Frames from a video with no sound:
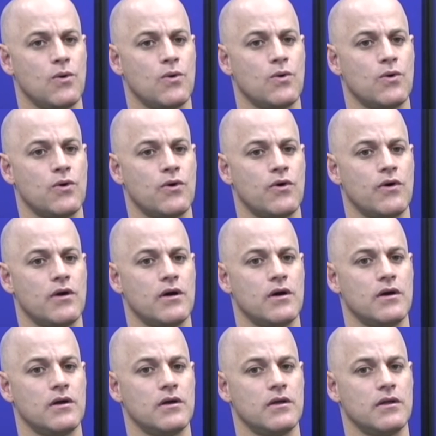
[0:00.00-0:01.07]
or
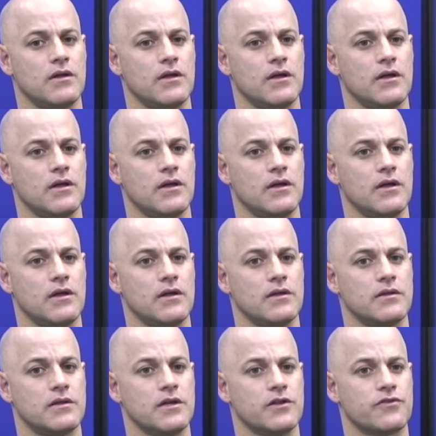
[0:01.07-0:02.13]

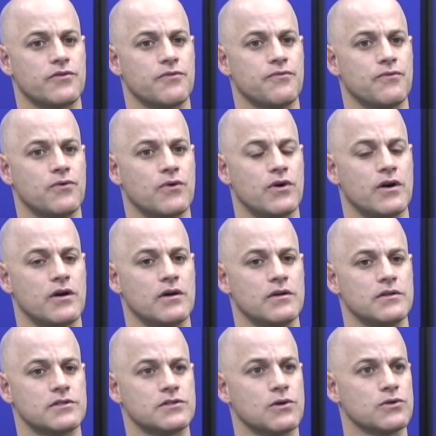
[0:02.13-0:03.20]
a teacher for
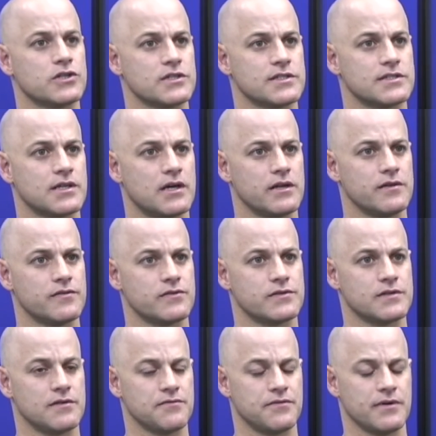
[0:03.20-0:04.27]
social studies or
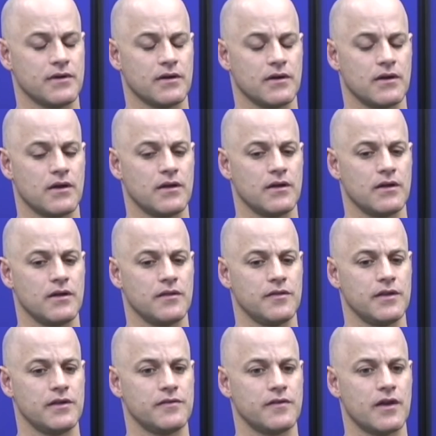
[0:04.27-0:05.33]
something in
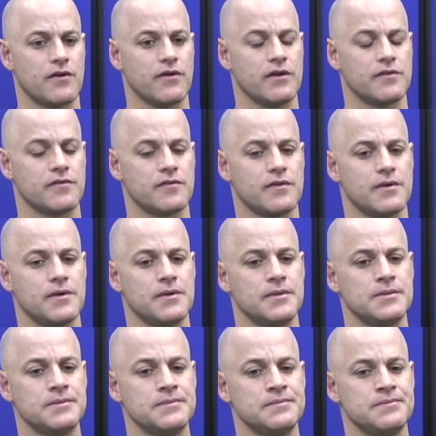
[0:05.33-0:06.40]
these areas.
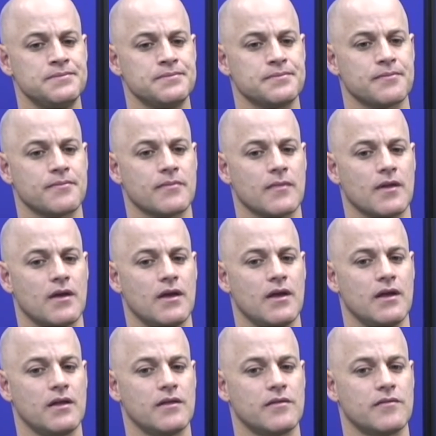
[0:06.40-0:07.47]

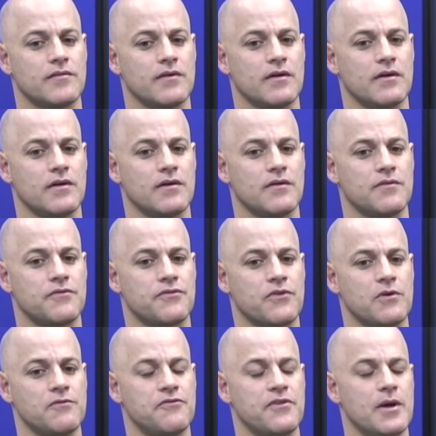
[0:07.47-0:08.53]
And
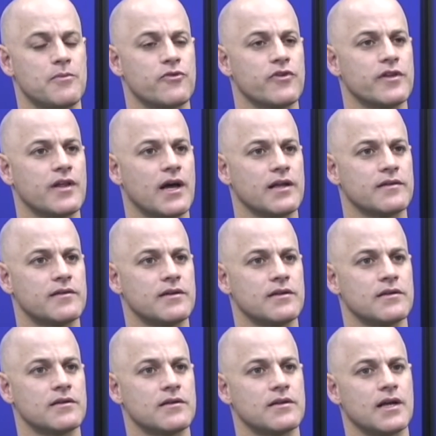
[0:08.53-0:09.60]
from February
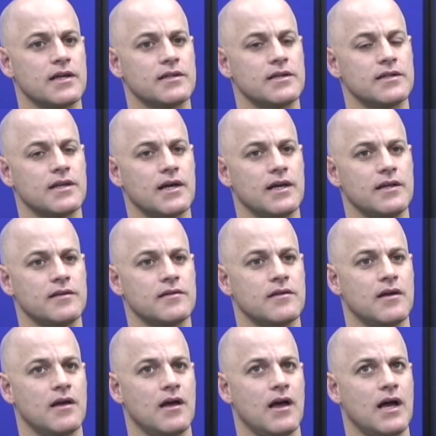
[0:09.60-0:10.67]
1999
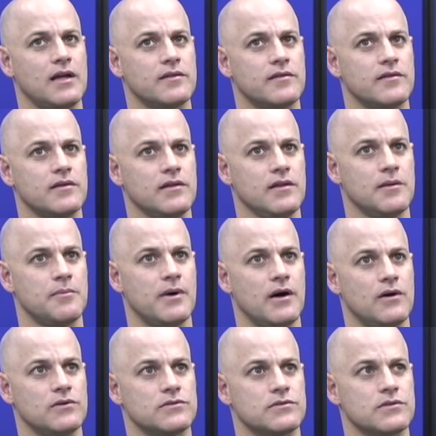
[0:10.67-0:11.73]
until
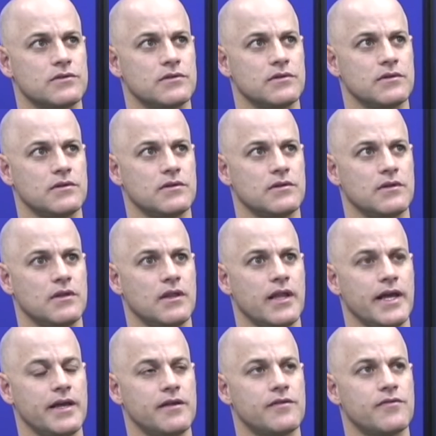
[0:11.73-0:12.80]
about
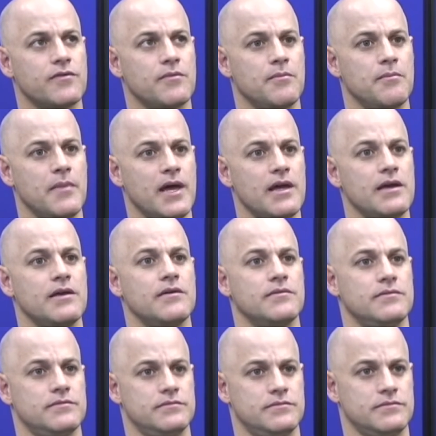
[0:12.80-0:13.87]
late May
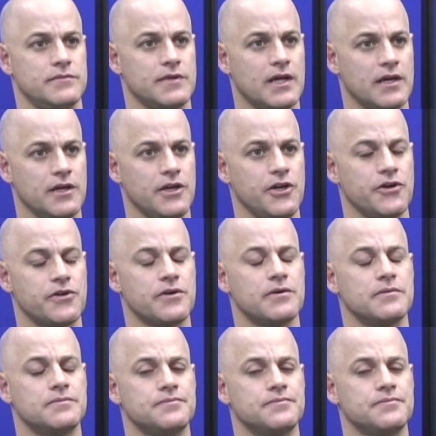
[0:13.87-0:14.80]
that year,